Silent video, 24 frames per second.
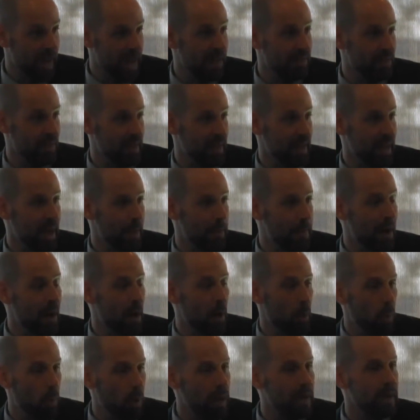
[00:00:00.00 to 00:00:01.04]
having
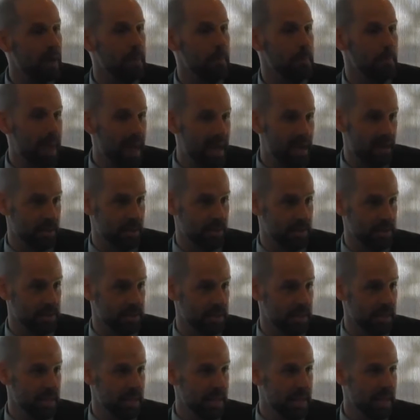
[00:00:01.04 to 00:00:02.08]
about what
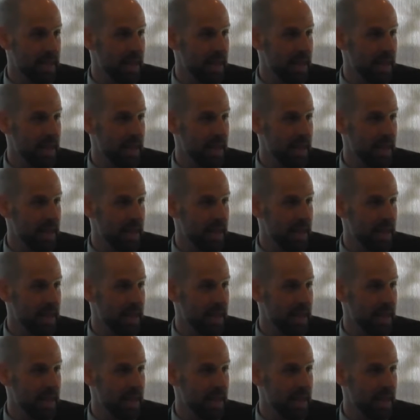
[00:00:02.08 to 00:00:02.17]
matters.